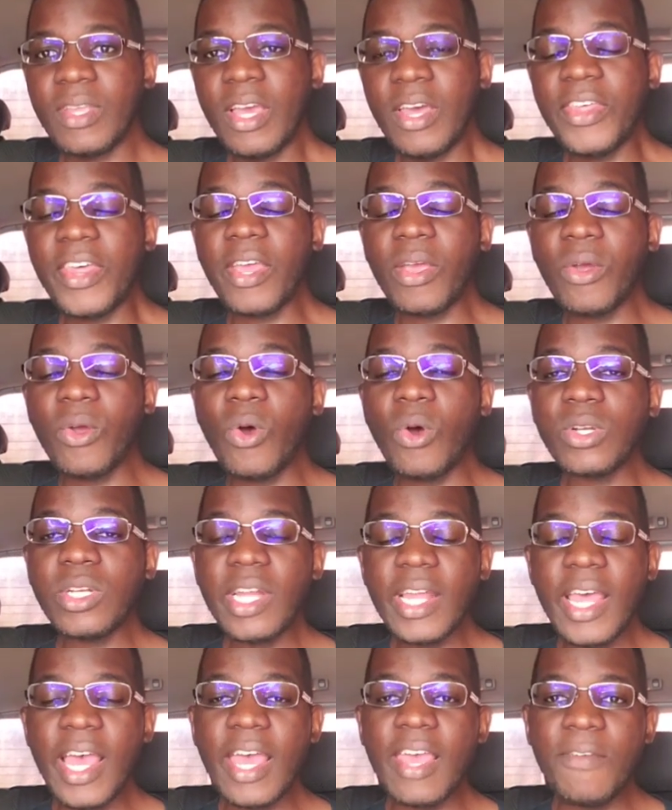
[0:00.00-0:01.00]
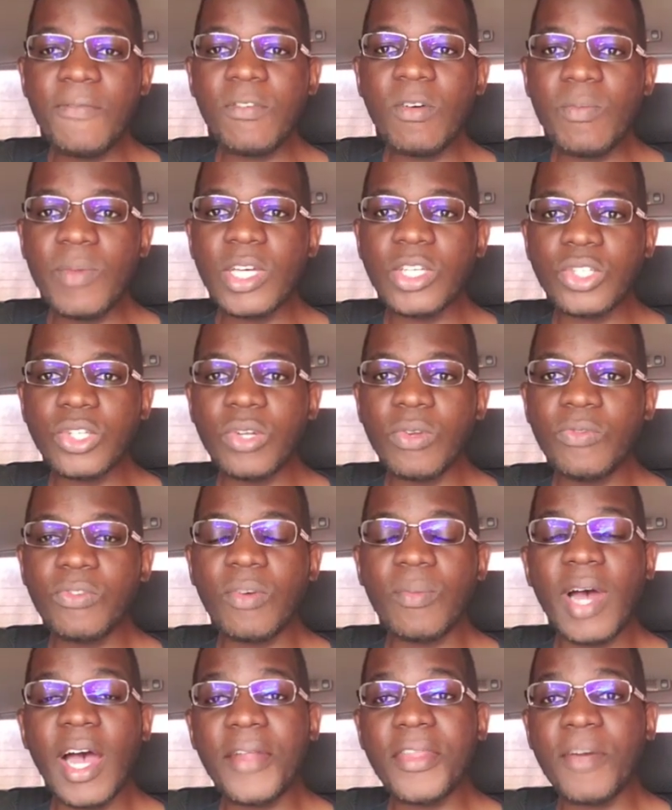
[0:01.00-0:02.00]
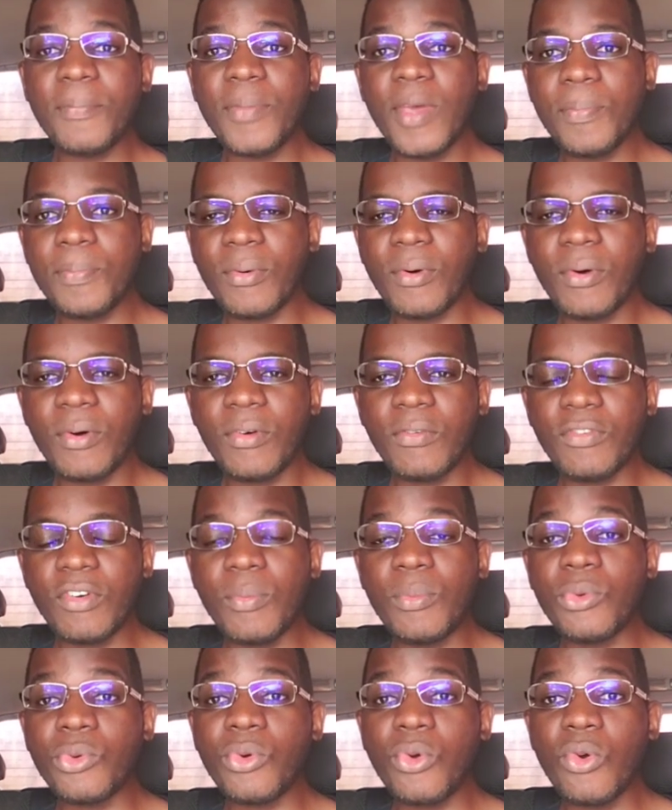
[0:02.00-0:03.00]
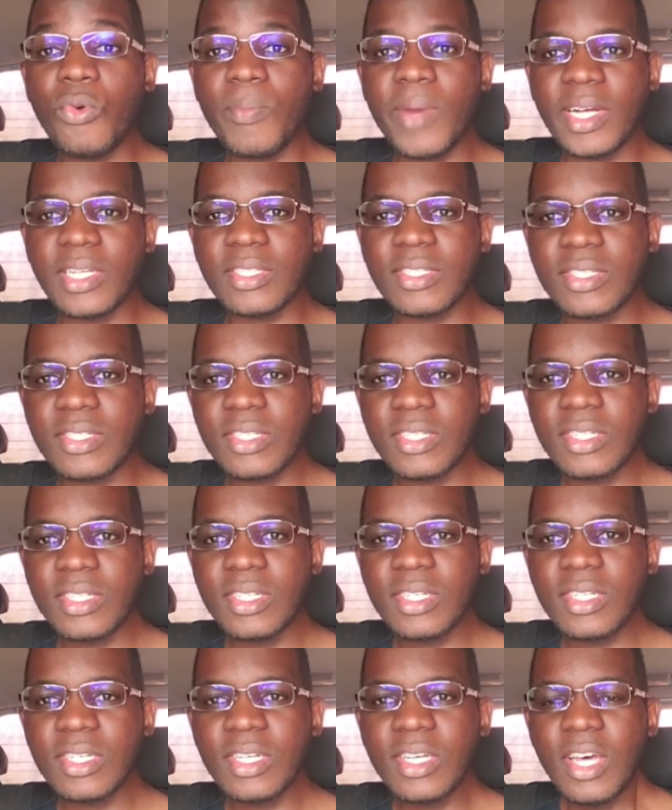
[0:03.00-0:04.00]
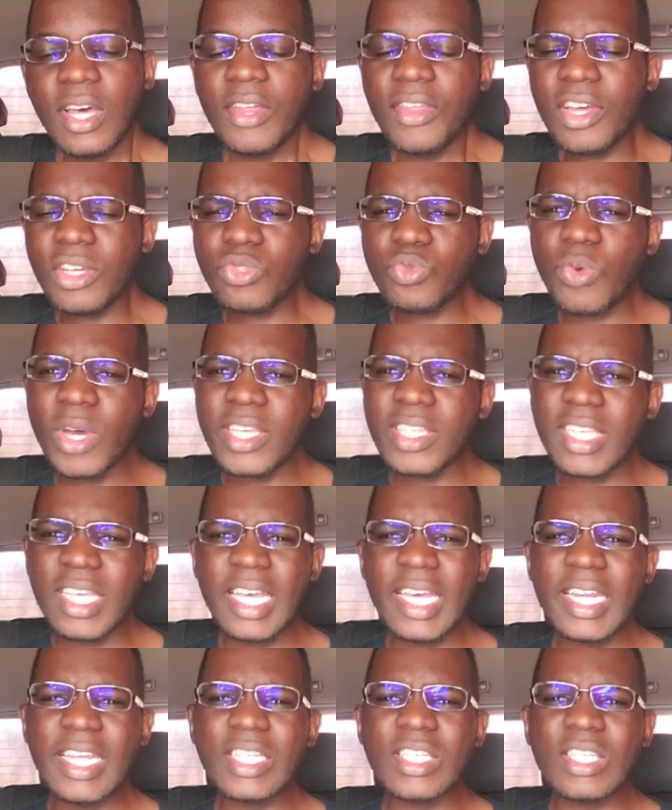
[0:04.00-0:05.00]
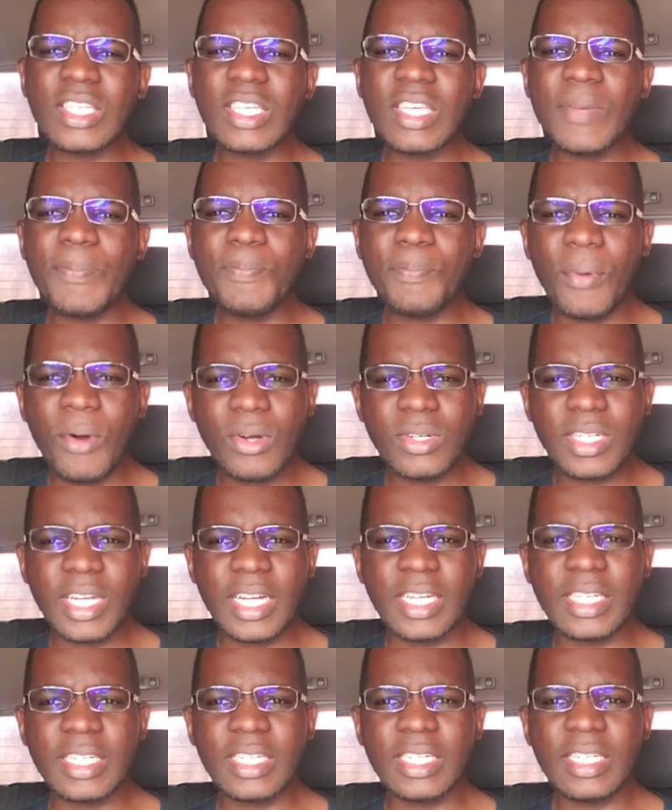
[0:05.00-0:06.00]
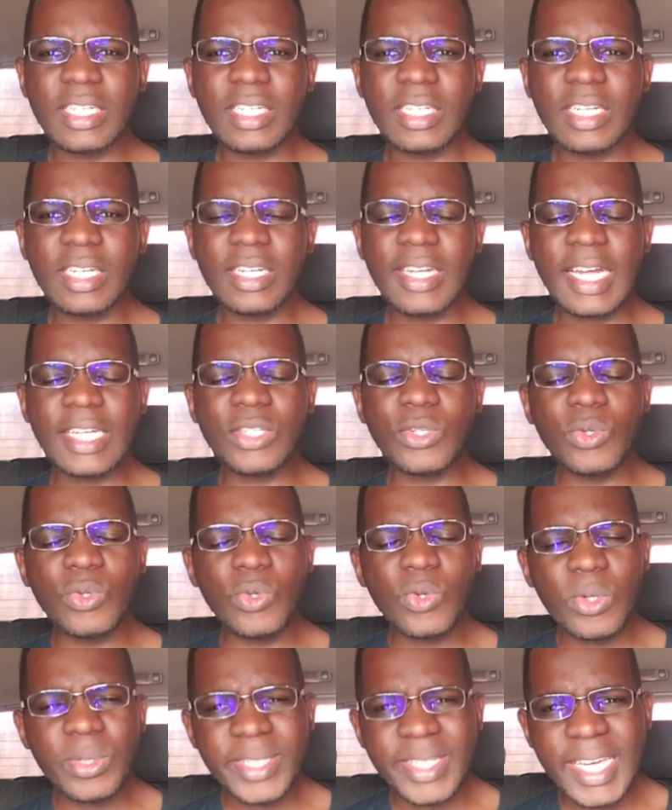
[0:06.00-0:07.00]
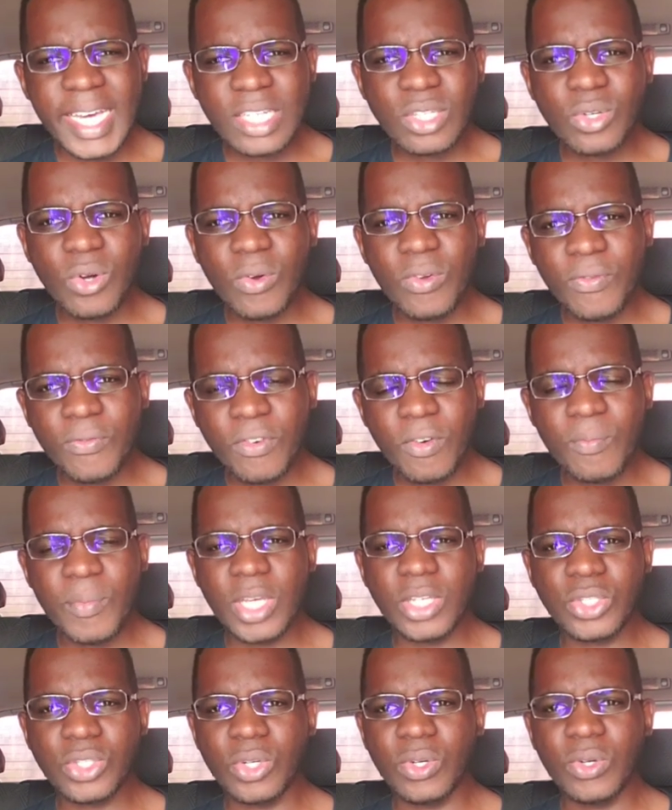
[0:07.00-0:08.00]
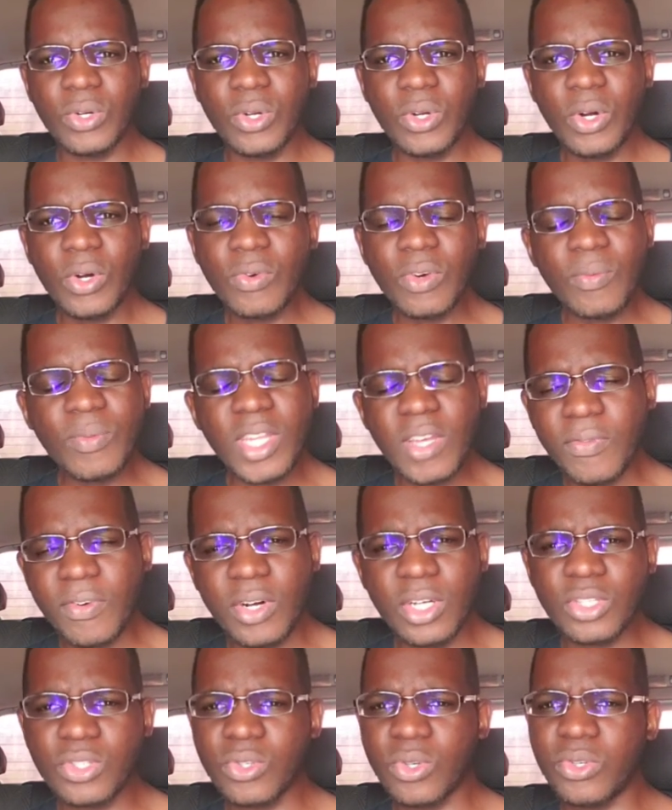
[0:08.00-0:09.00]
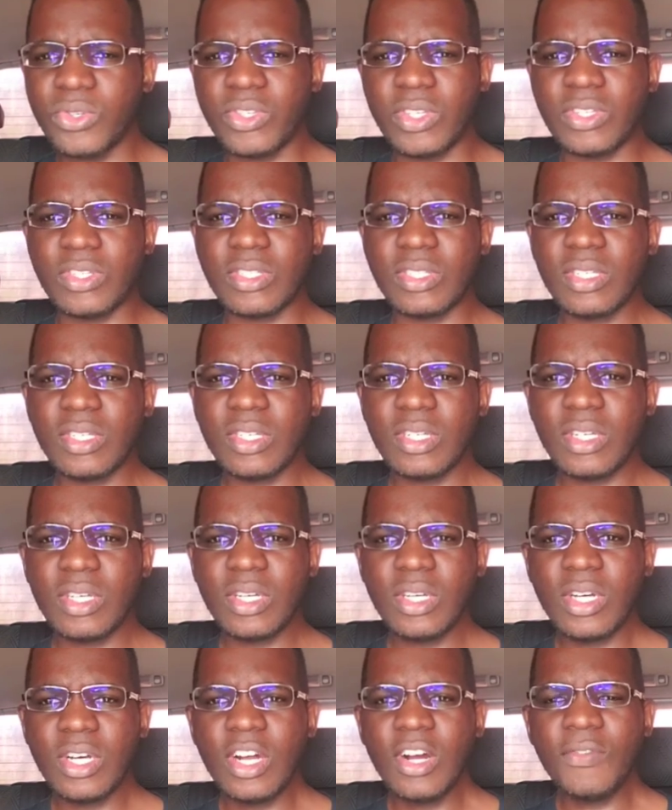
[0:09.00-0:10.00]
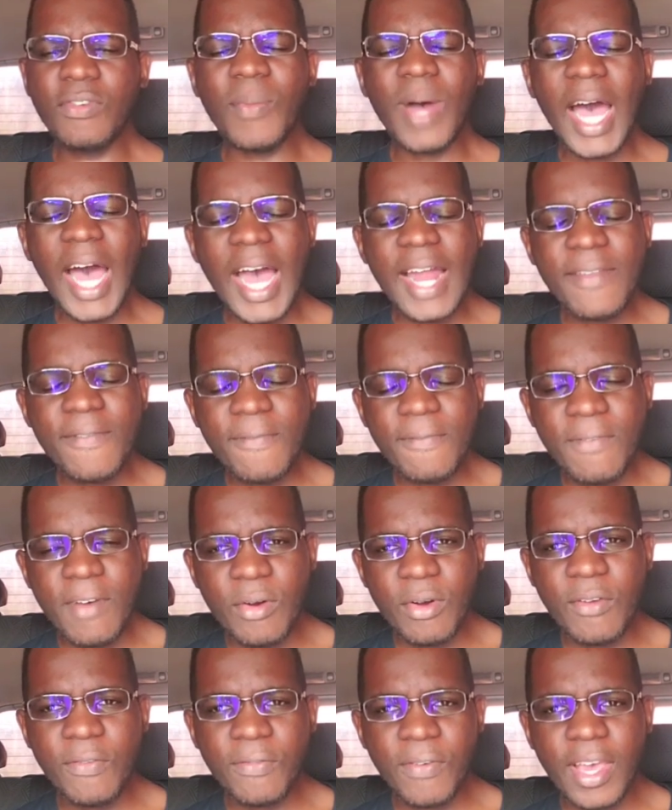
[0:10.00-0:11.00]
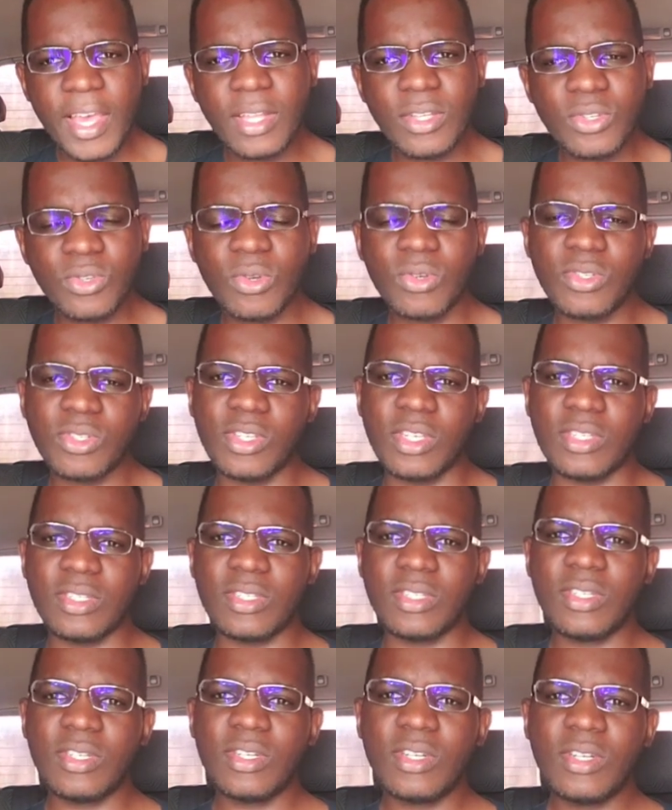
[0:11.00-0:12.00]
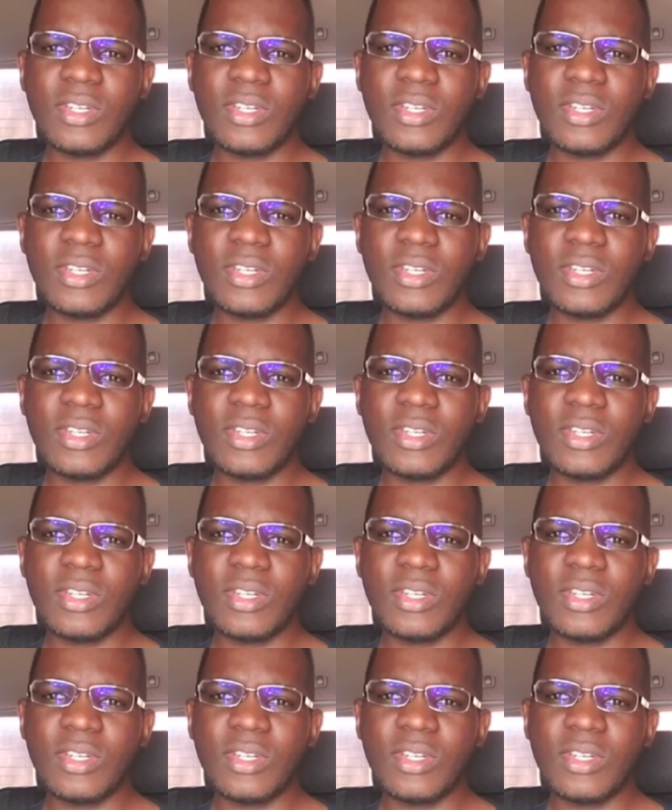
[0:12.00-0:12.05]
They got their information from other people, from rumors. That's why see, it is important that you do not get your information from different sources, from unverified sources,